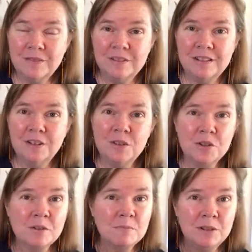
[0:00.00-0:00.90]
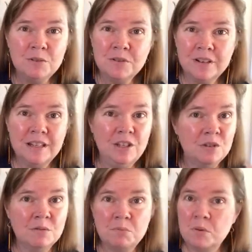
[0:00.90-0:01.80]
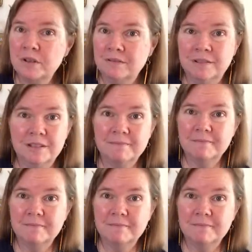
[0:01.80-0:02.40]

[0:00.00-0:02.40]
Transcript: Even though you're the minority, you're important.